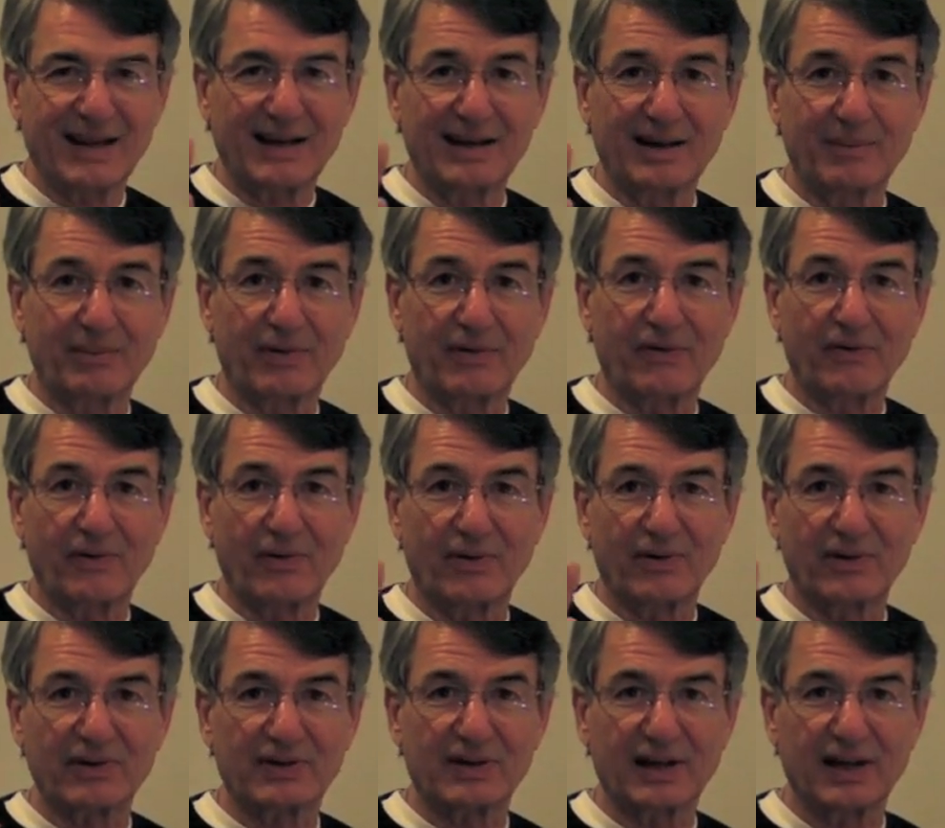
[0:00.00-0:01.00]
Number 4
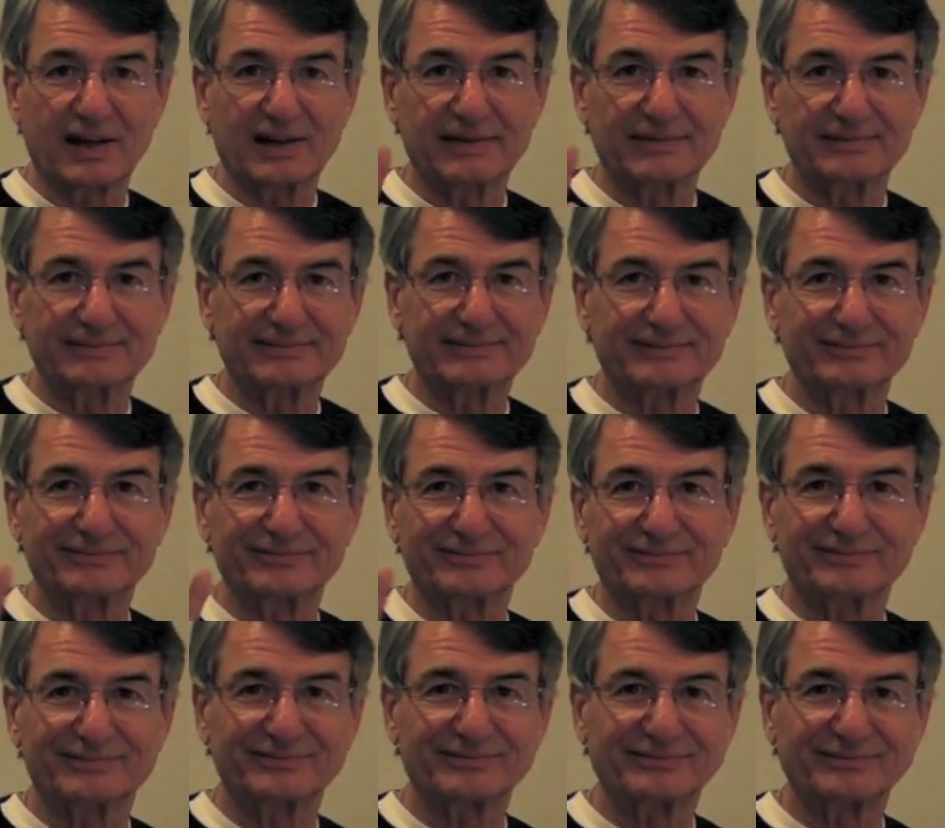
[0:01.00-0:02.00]
is done.
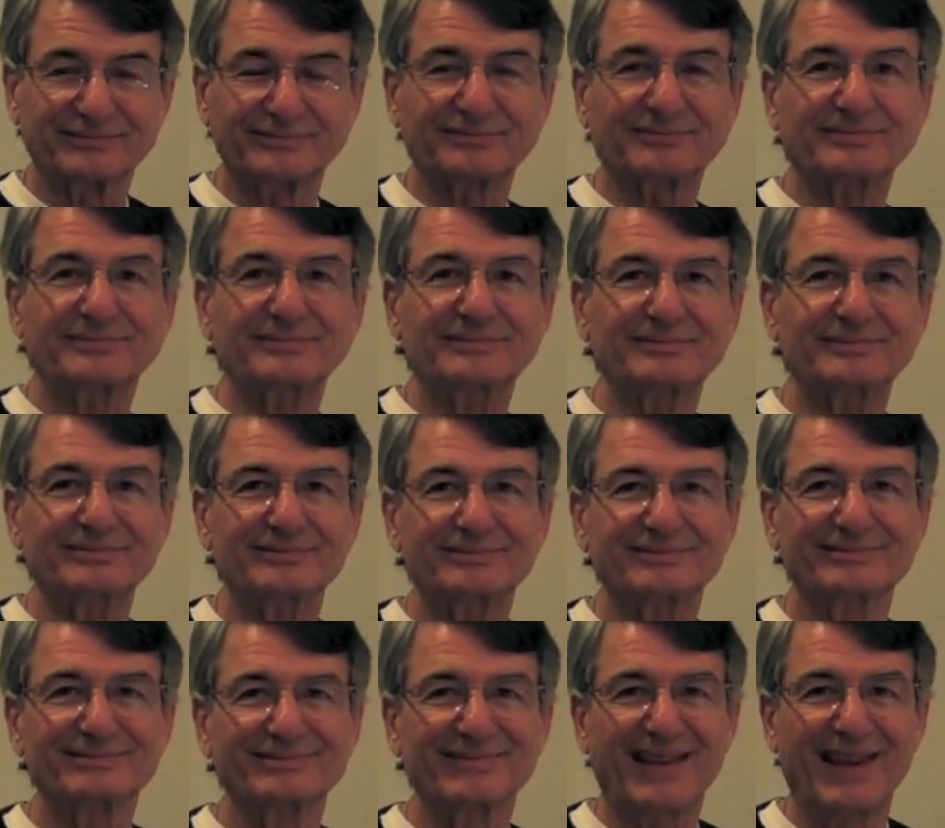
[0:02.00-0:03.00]

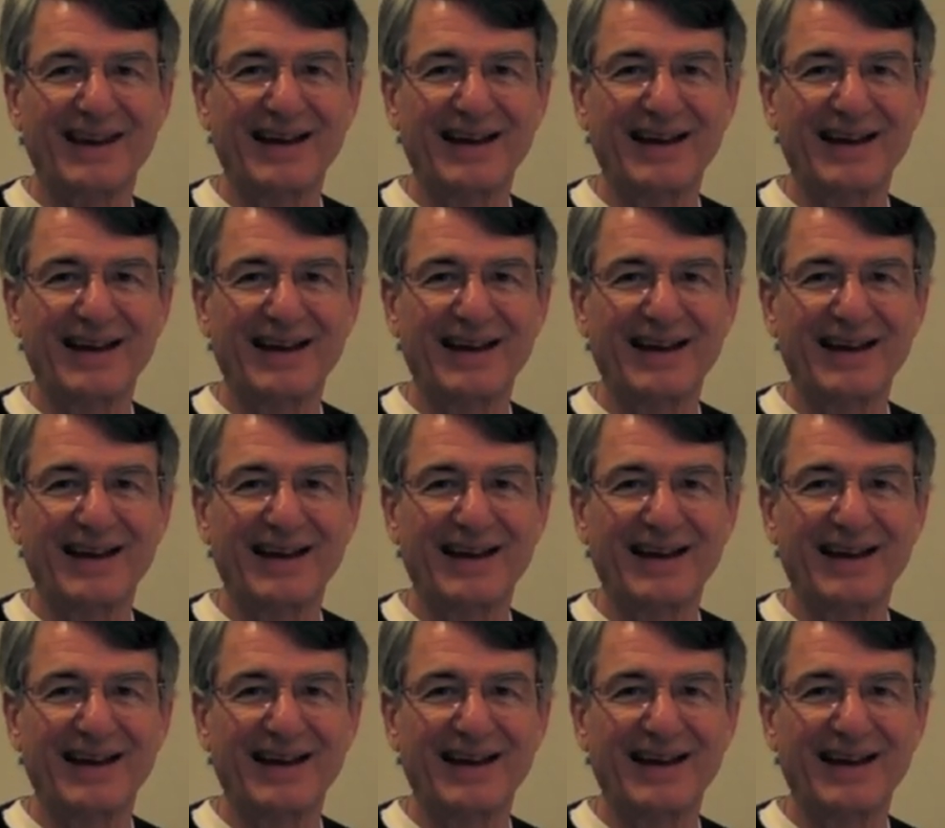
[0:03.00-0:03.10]
Yes!